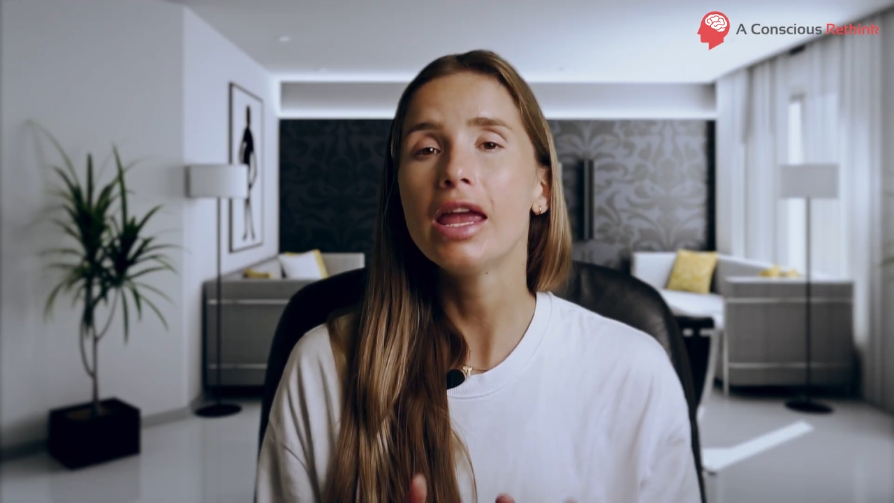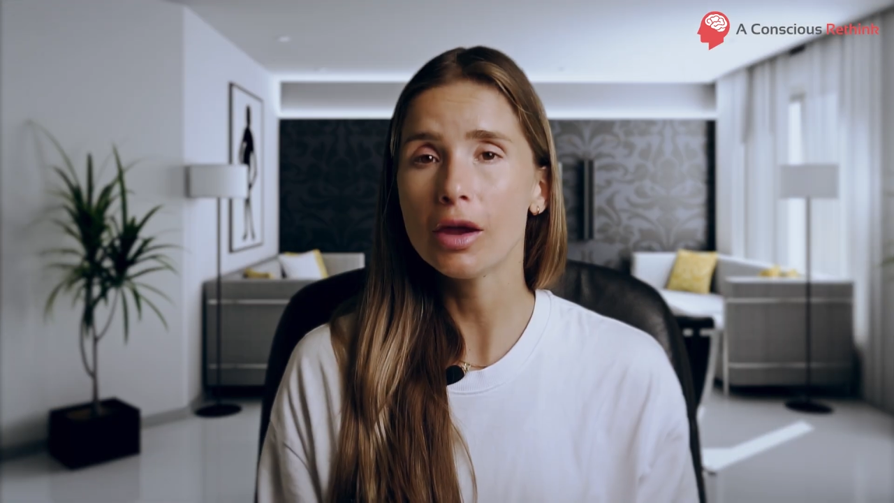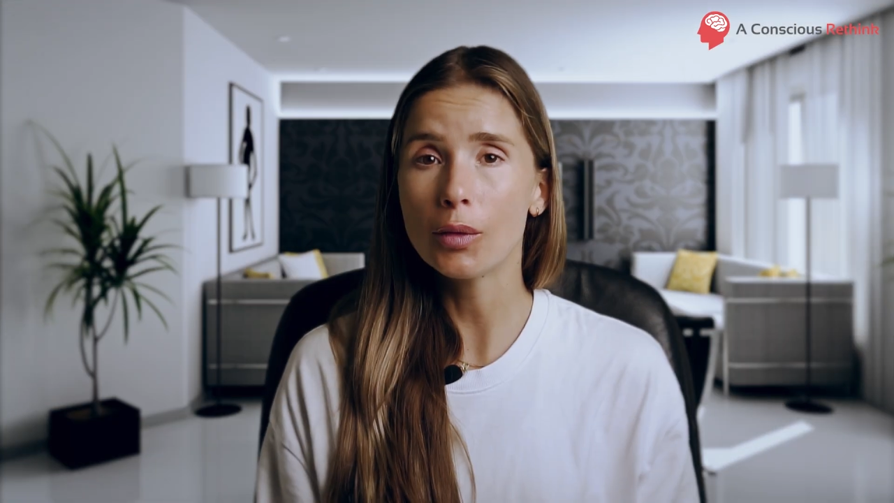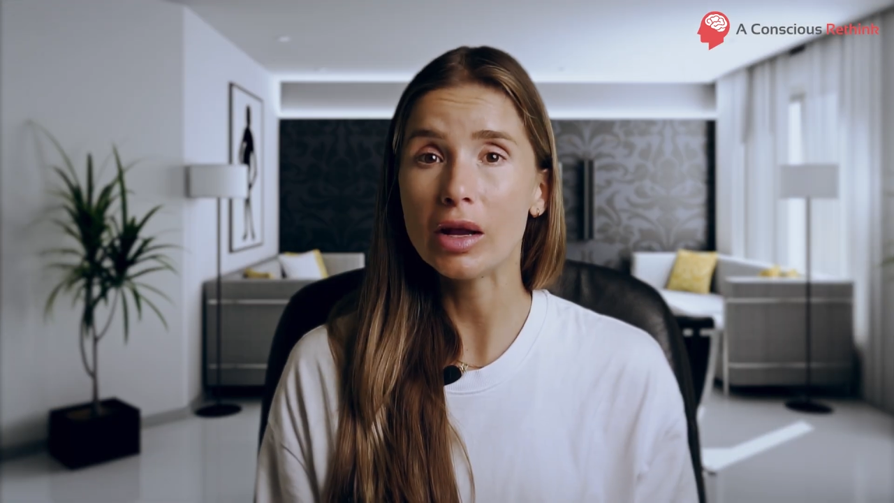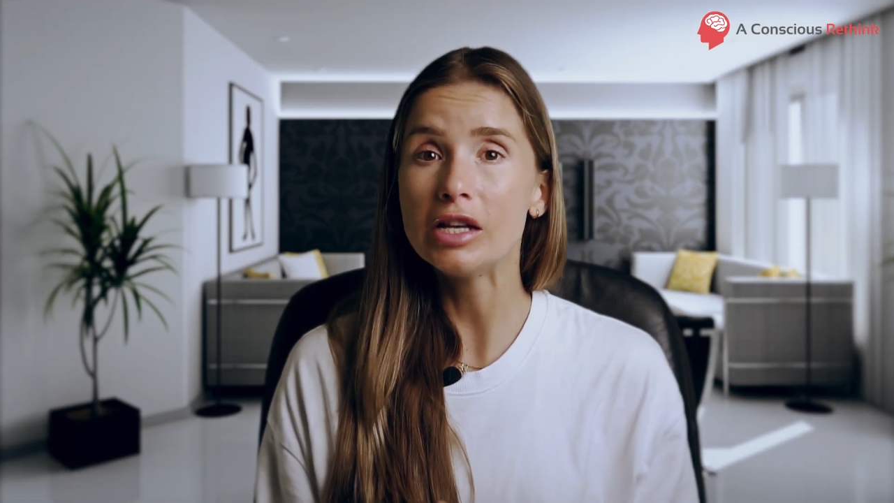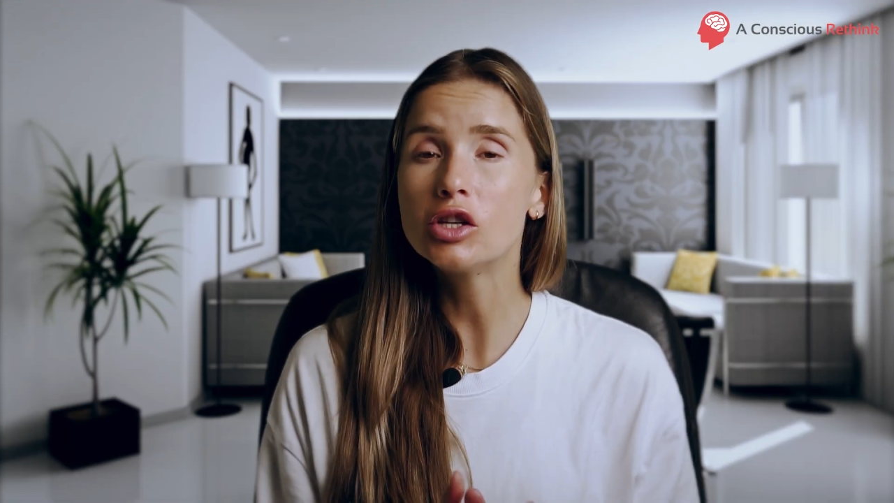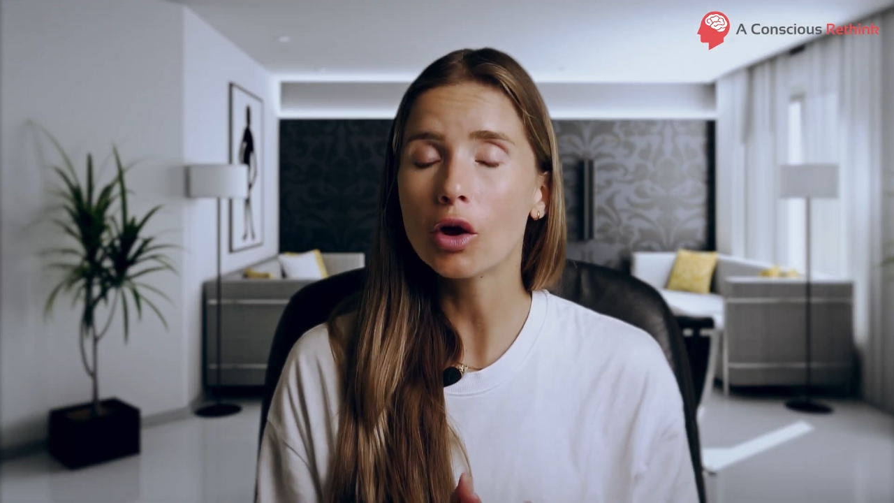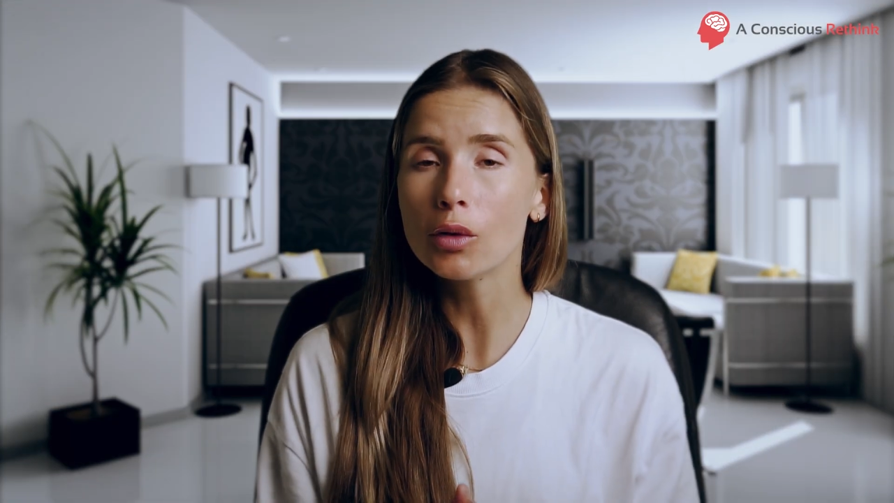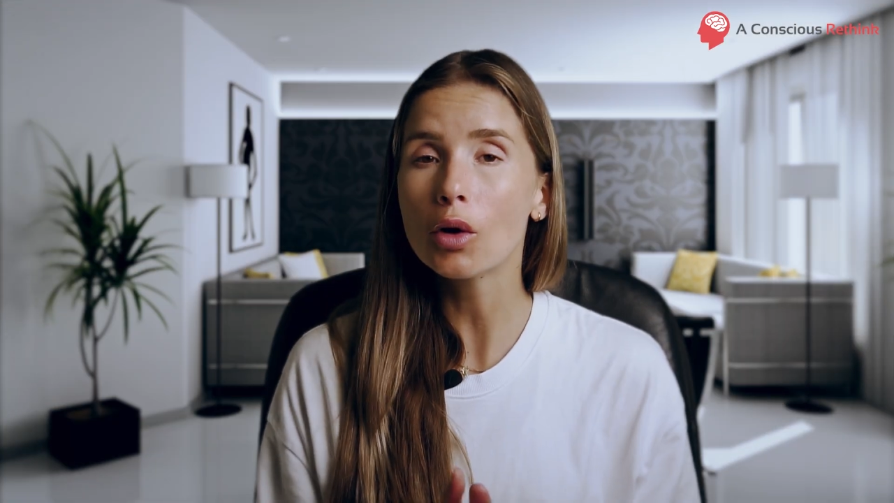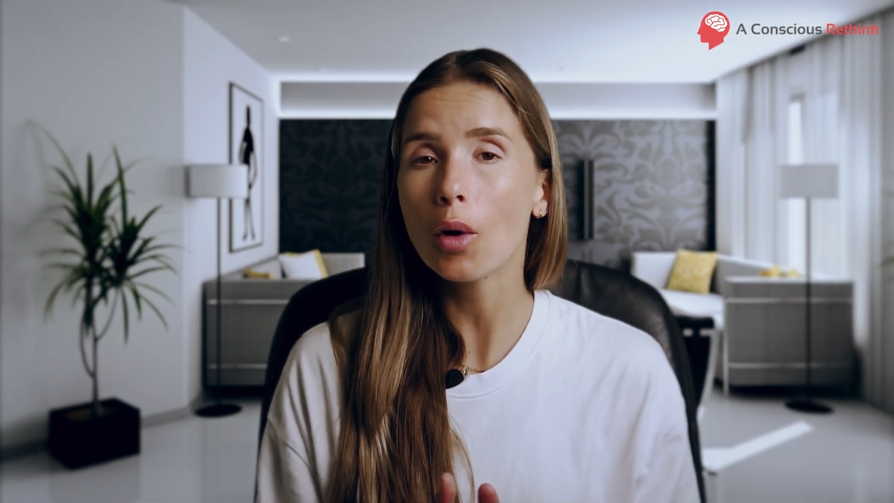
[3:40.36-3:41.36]
Equally,
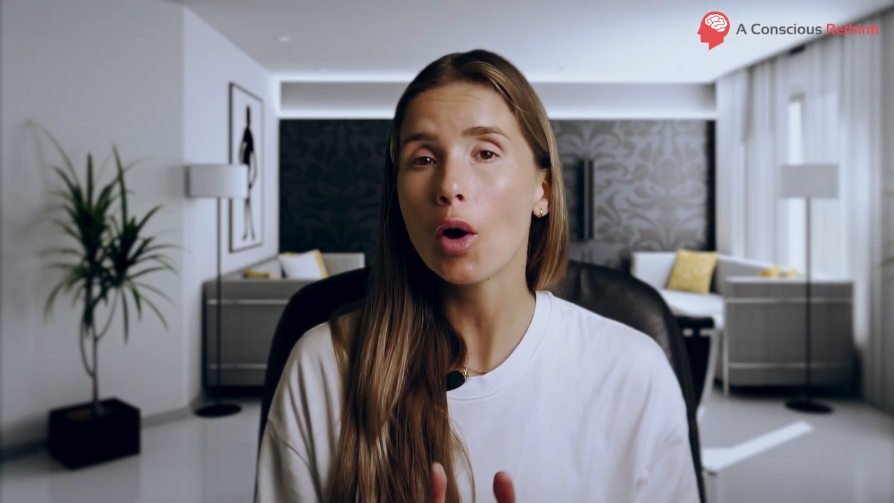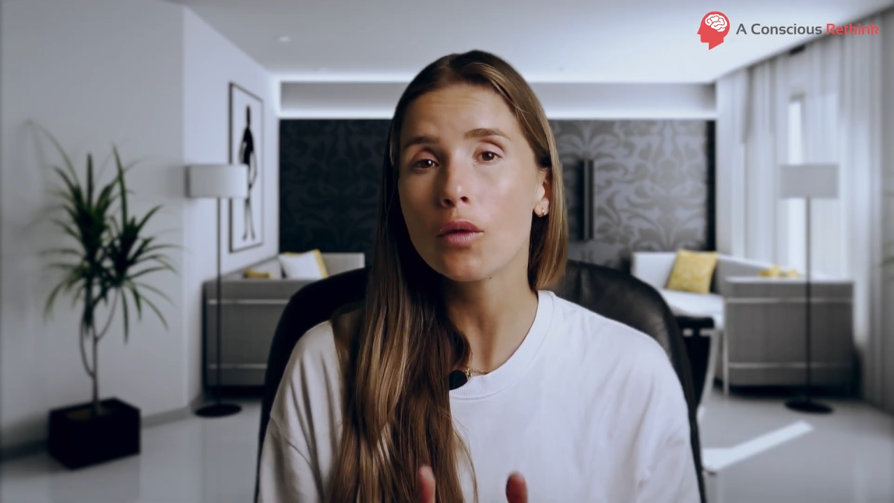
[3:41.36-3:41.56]
don't go